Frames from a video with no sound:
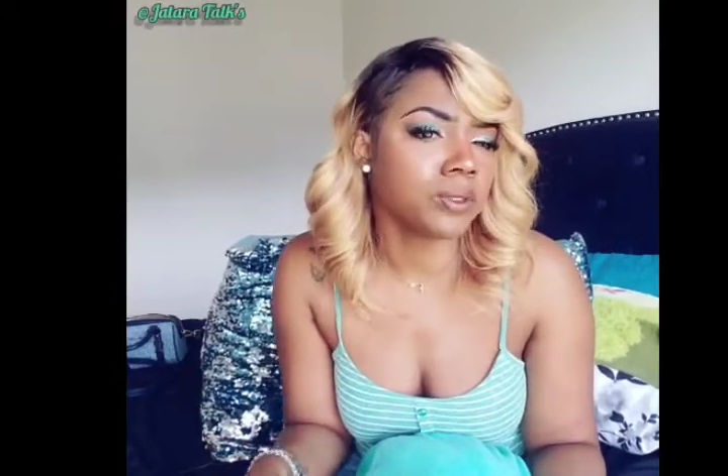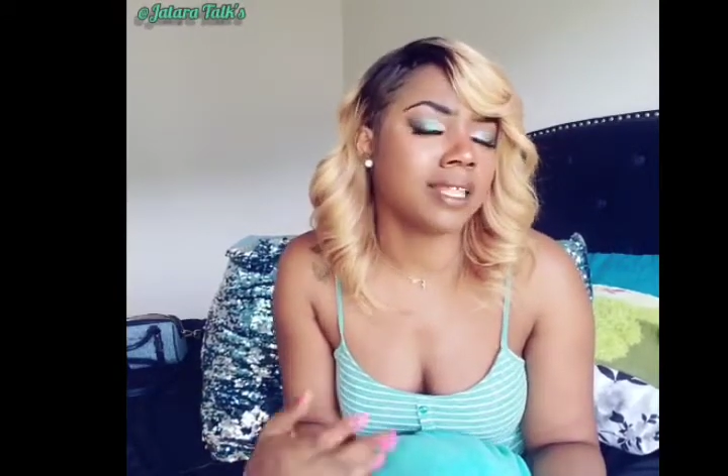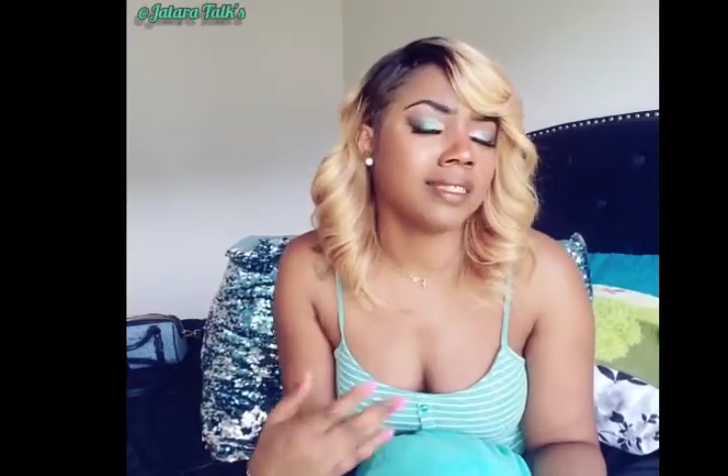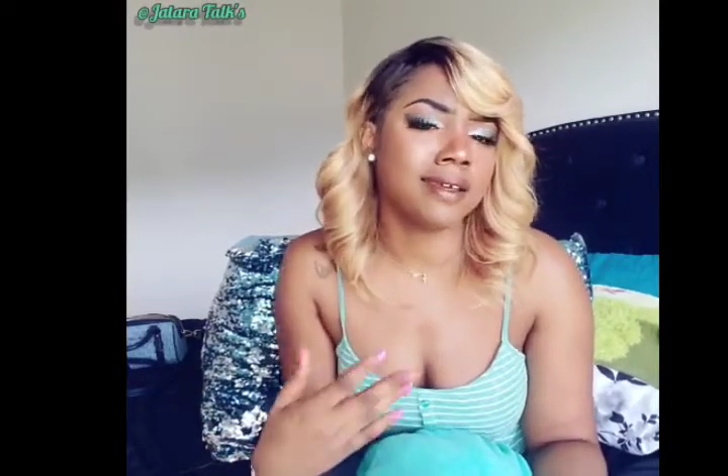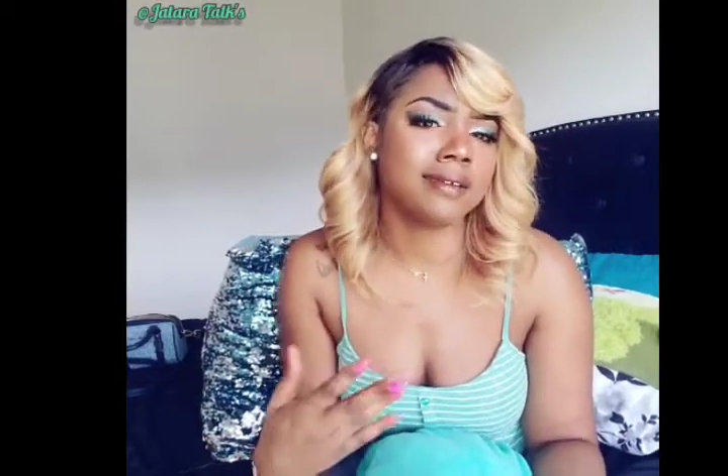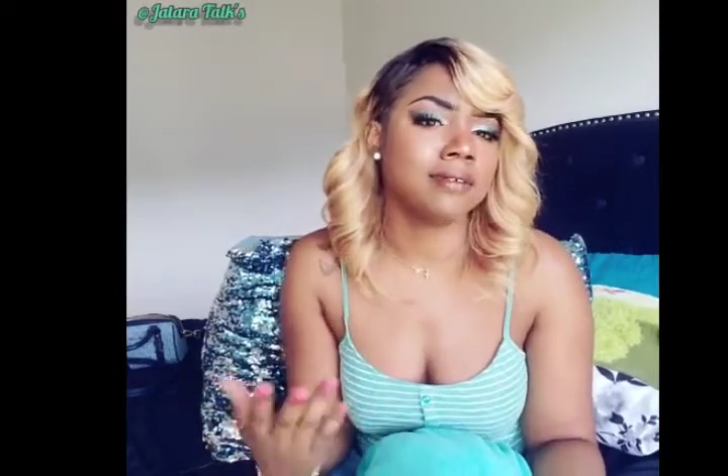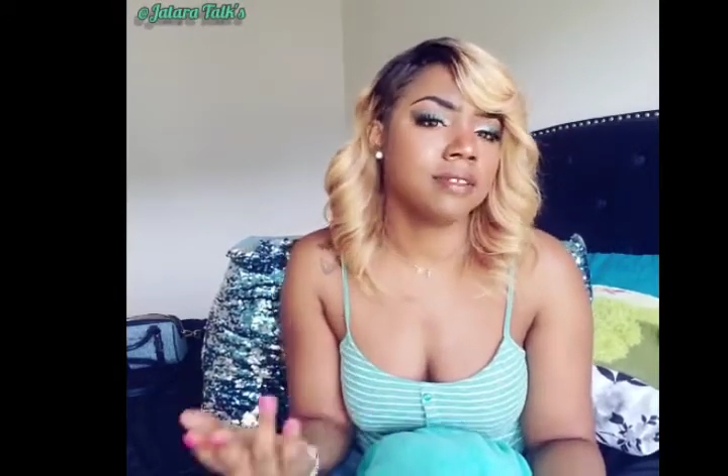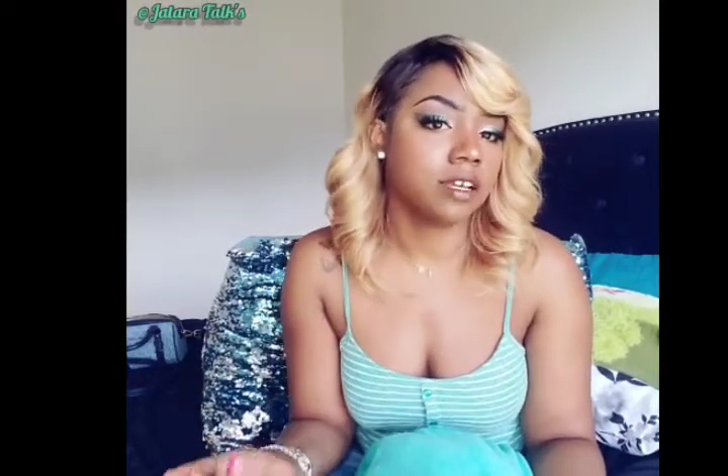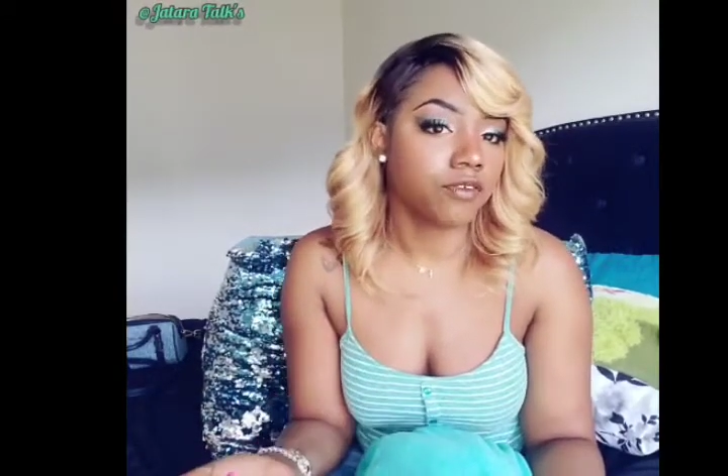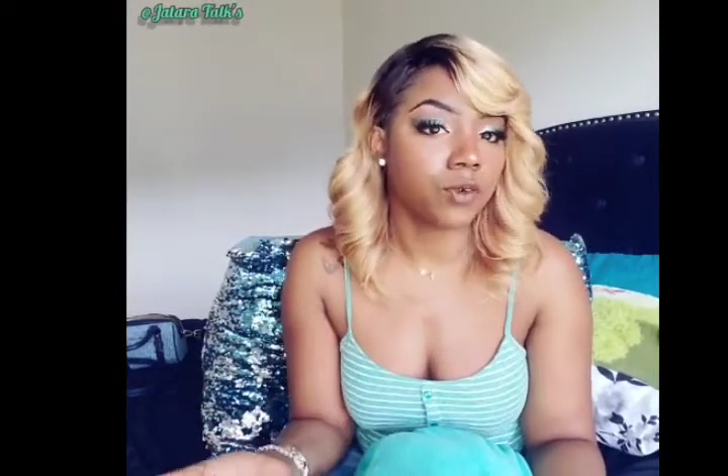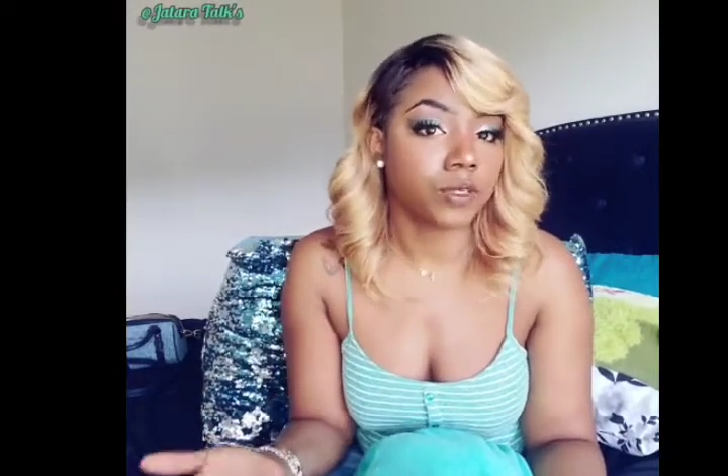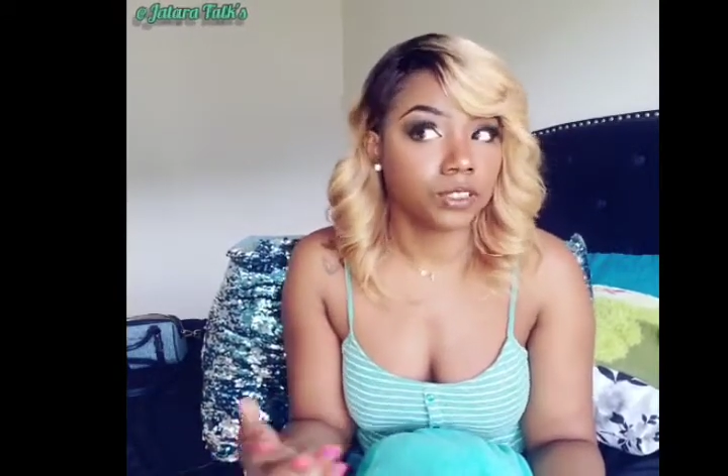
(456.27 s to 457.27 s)
And then,
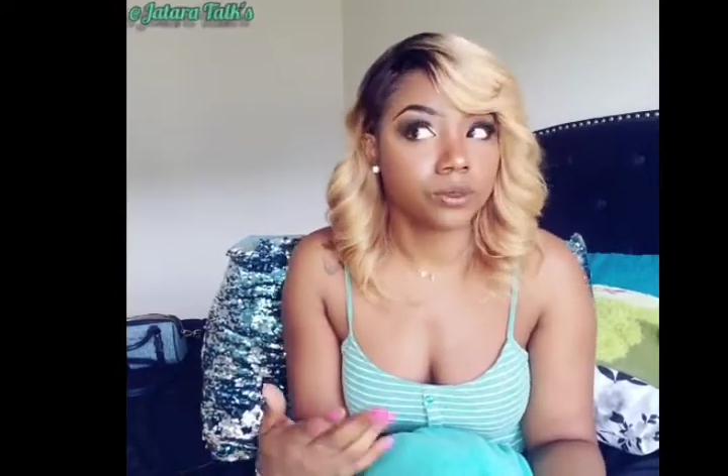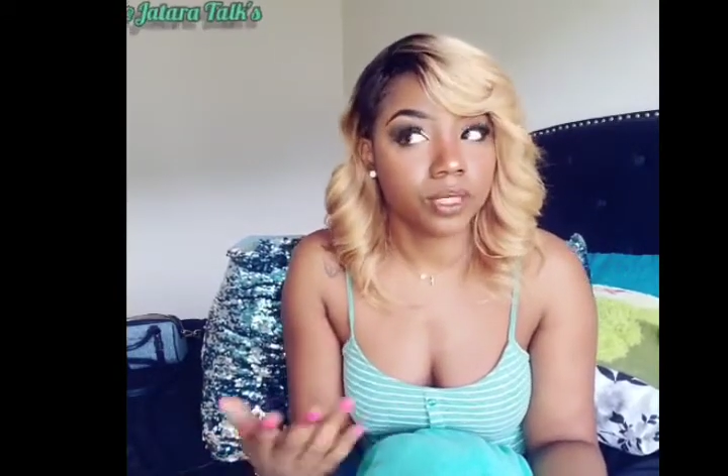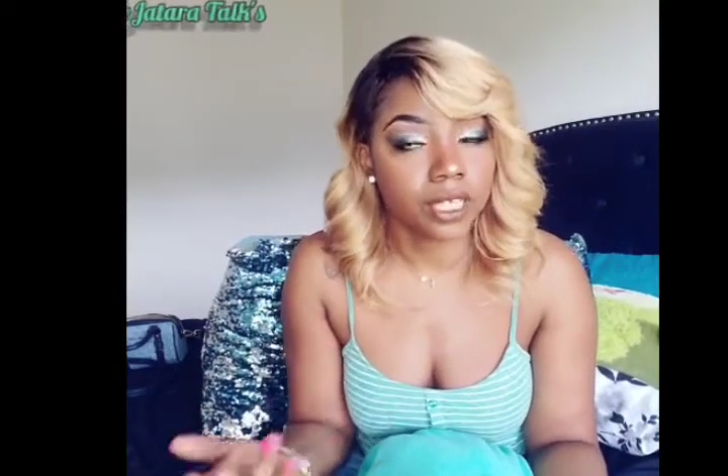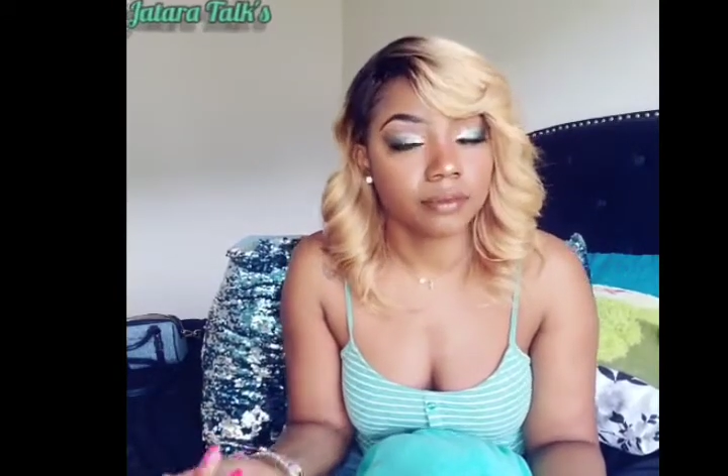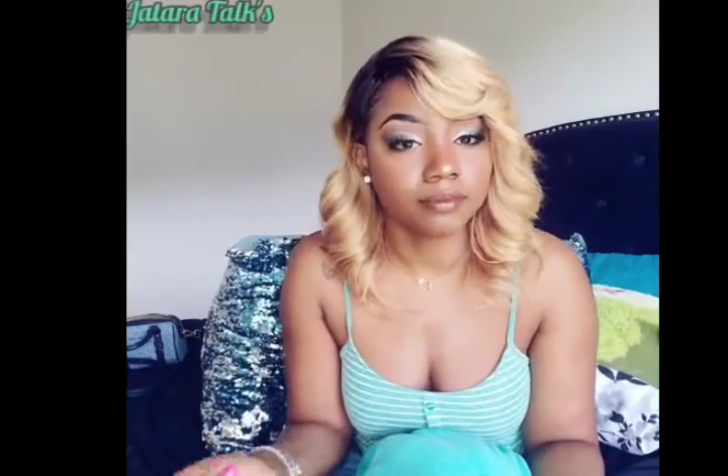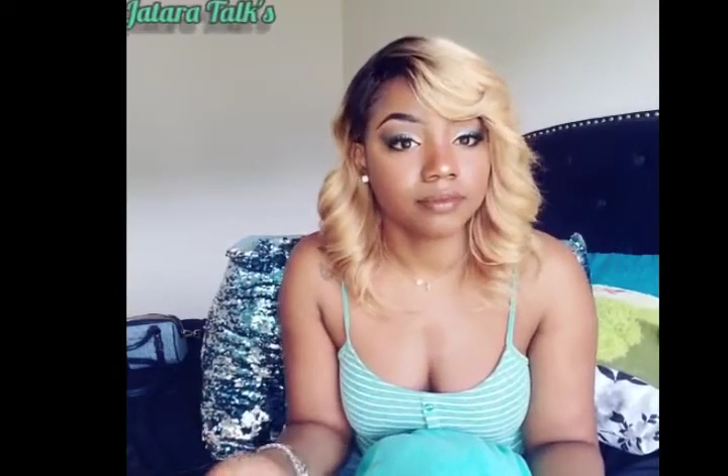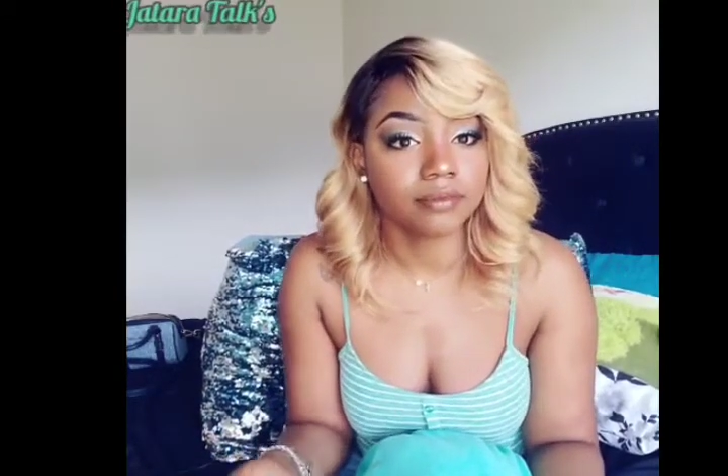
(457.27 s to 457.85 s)
of course, you'll get